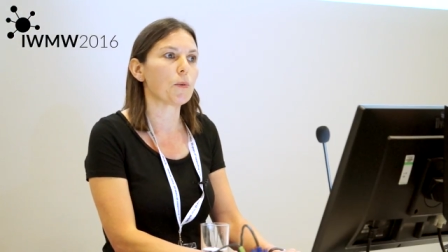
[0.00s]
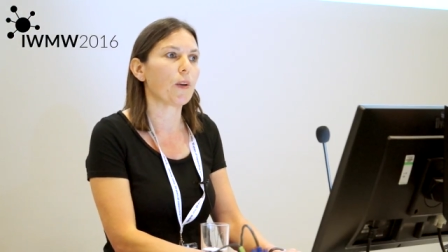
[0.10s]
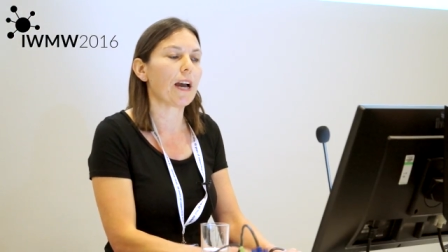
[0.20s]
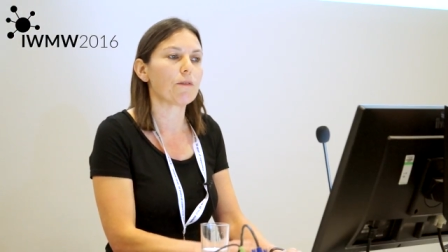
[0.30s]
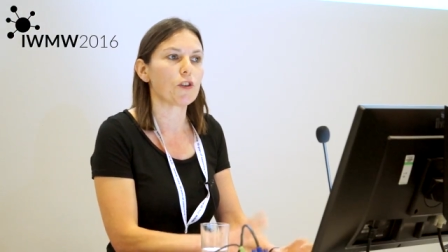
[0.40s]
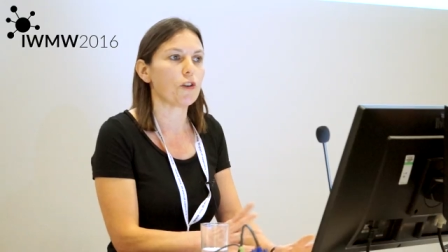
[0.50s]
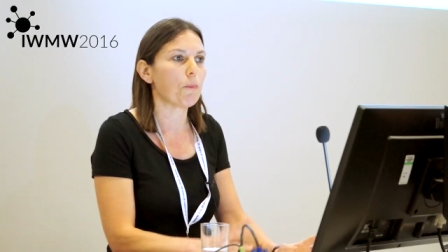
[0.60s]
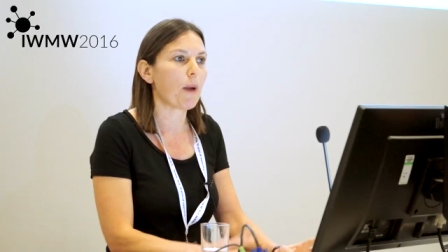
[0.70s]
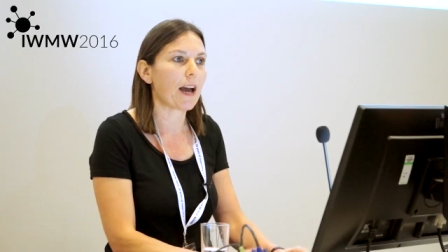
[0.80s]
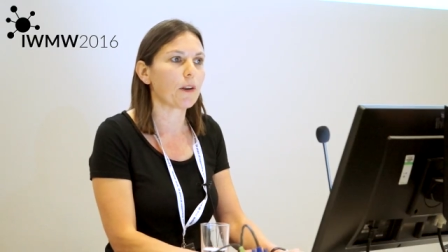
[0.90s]
We have
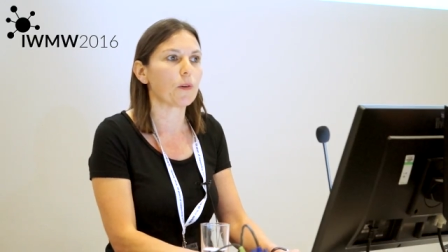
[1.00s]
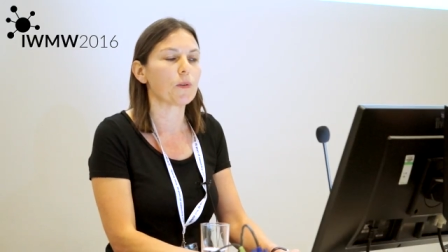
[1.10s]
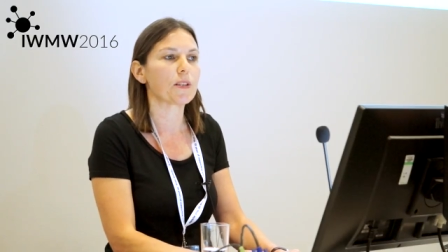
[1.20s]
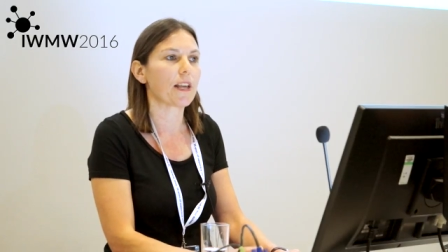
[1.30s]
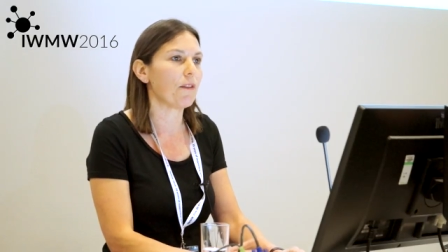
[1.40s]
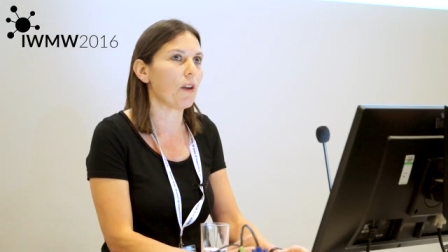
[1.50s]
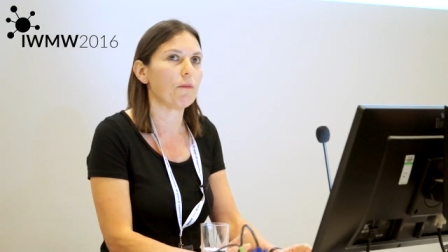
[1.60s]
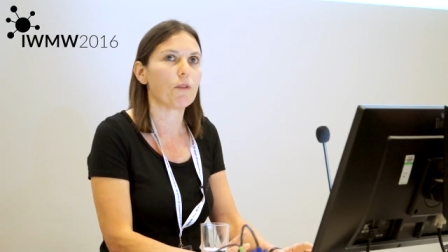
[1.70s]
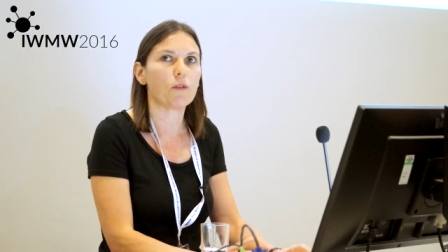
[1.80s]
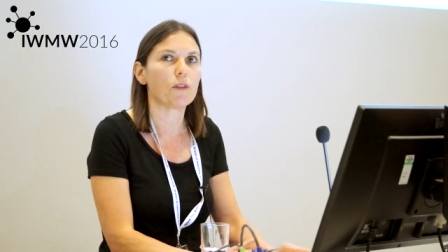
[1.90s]
student panels. They're
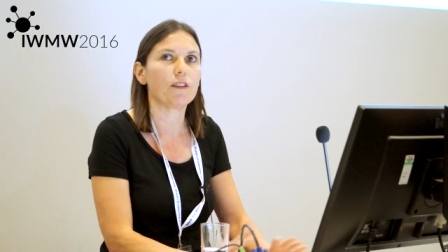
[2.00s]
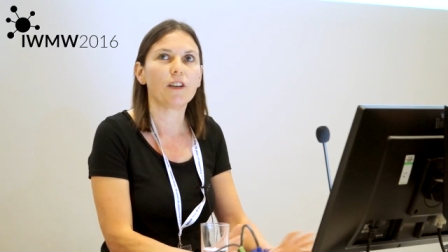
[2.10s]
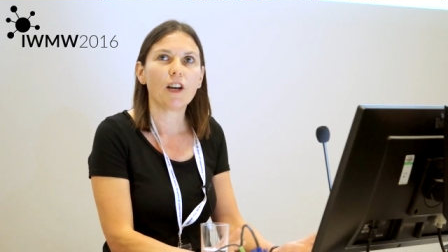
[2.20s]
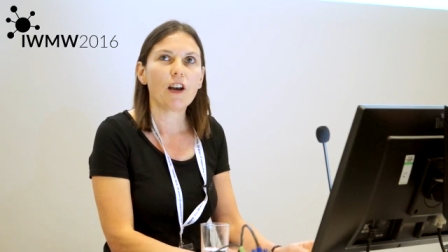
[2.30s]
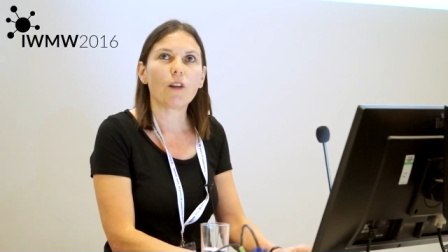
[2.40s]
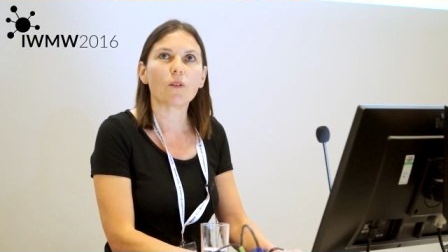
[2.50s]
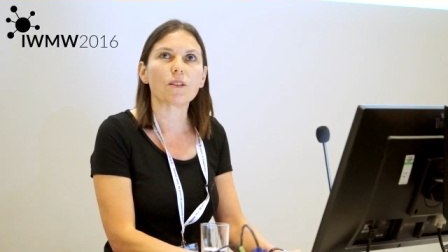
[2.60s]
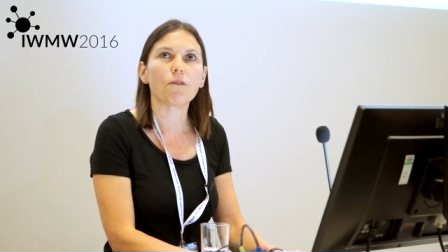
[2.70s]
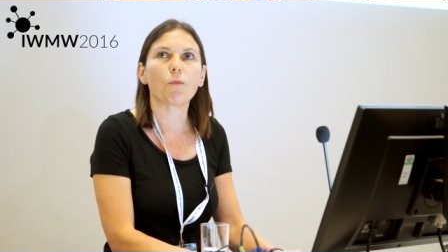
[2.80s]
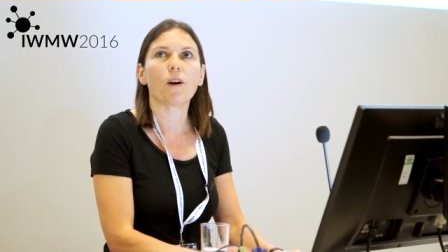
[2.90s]
involved in lots
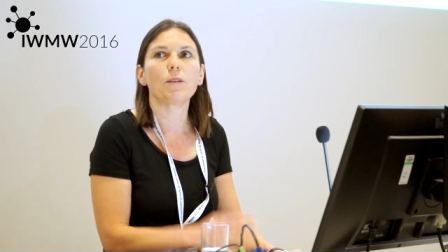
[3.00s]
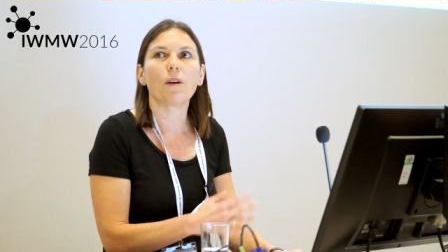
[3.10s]
of different ways.